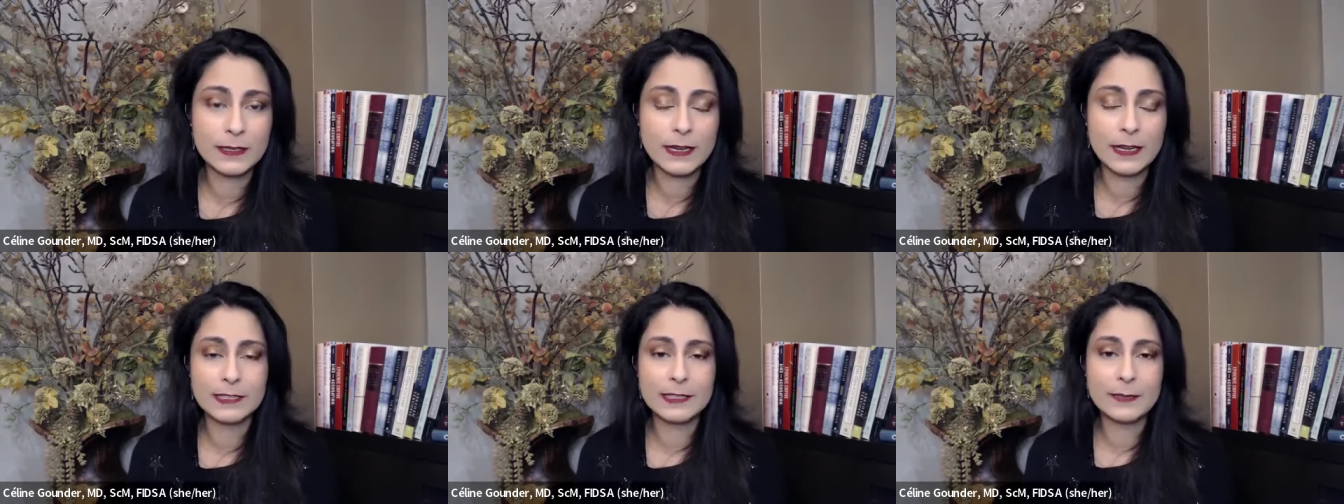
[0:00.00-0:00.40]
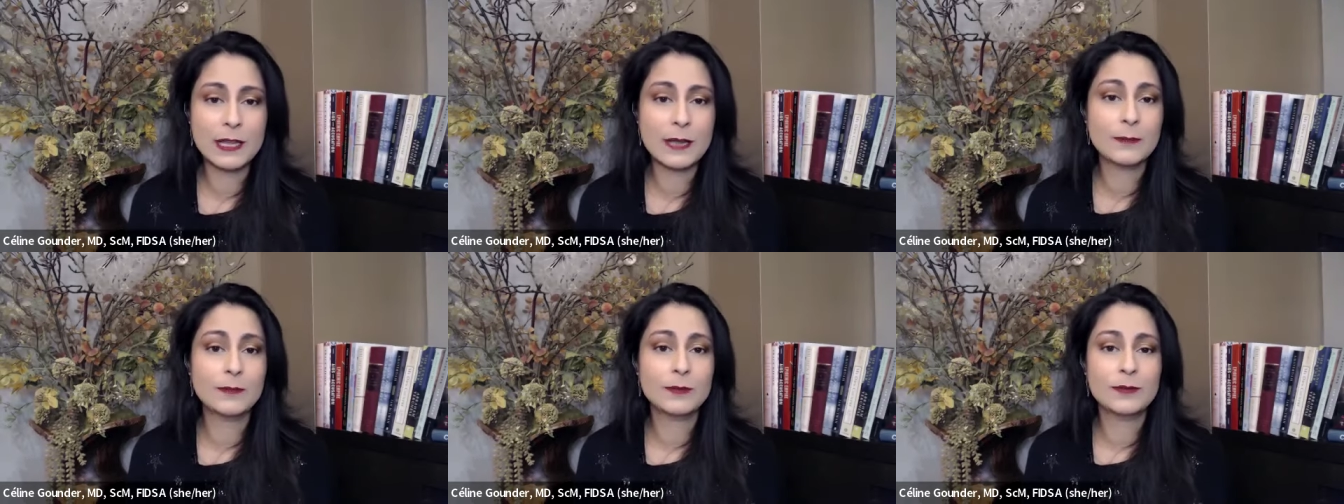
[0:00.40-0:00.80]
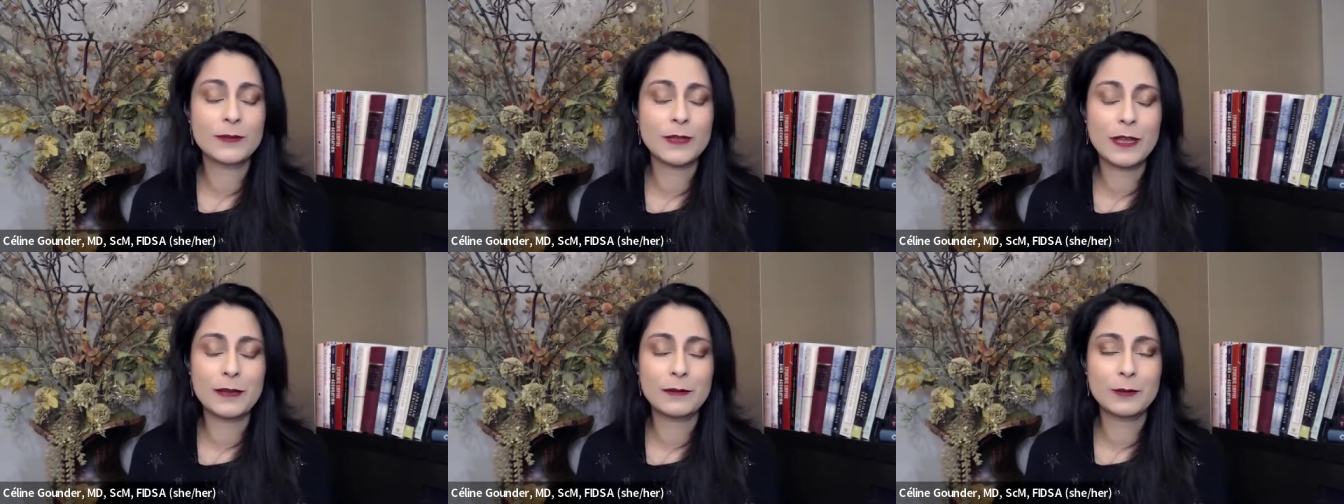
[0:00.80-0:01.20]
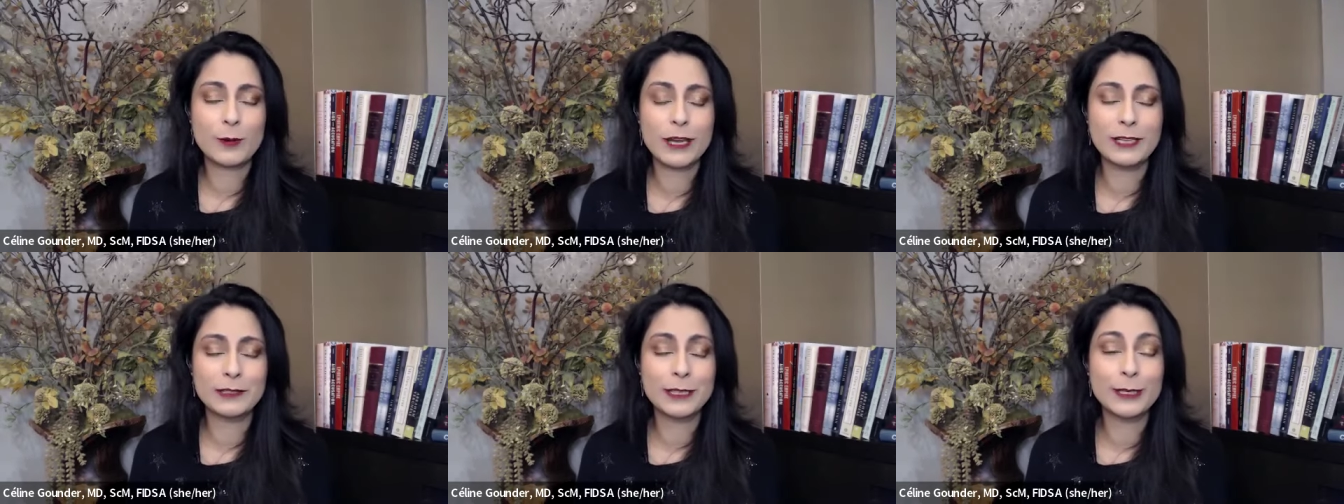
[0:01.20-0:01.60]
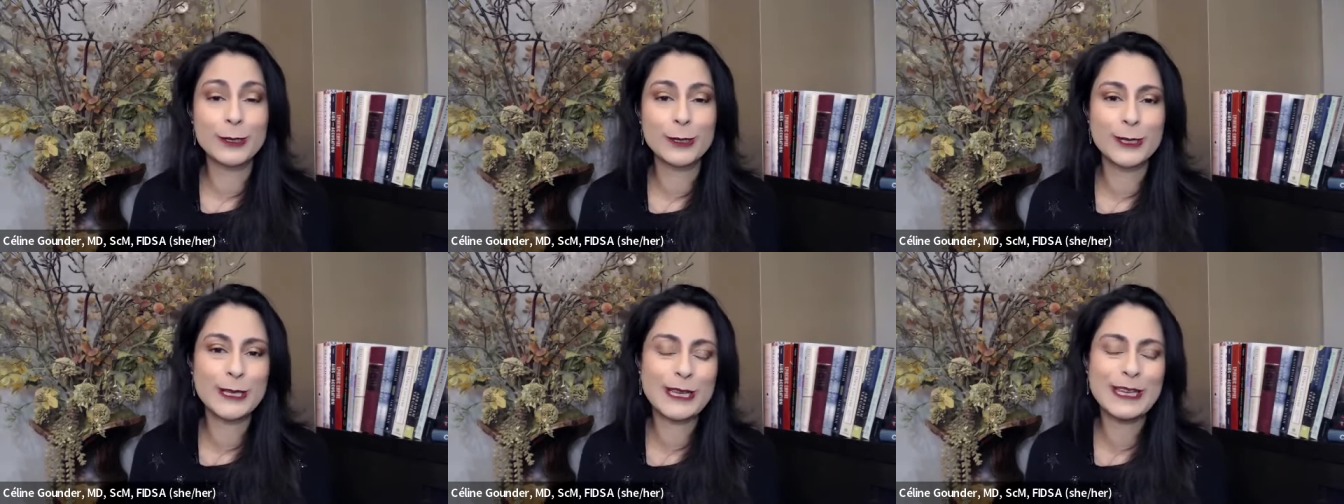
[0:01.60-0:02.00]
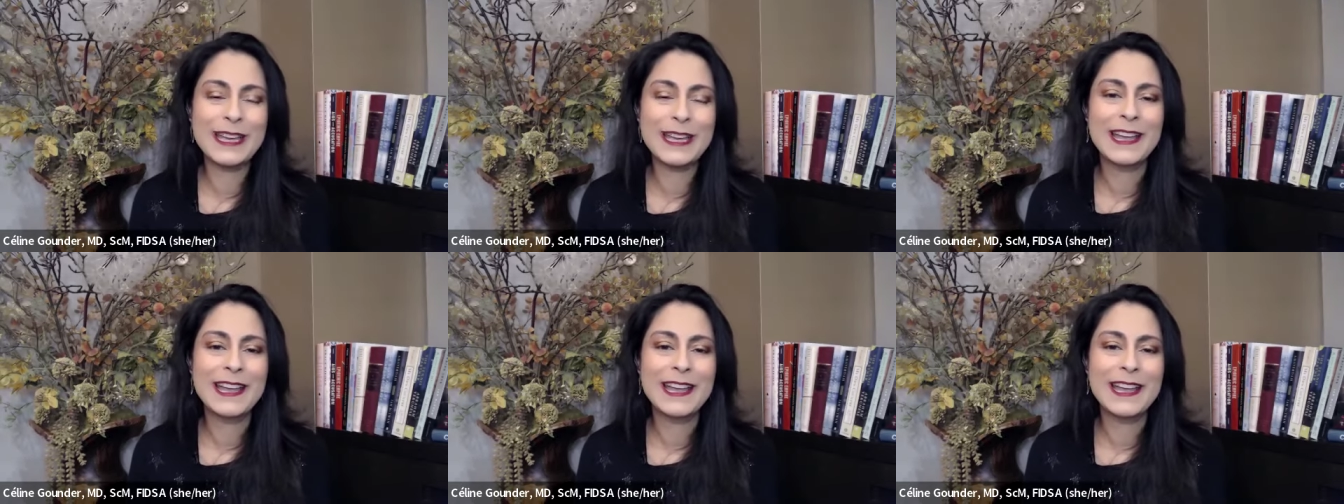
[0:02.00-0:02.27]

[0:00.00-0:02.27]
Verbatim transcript: Uh, sometimes, uh, quite literally,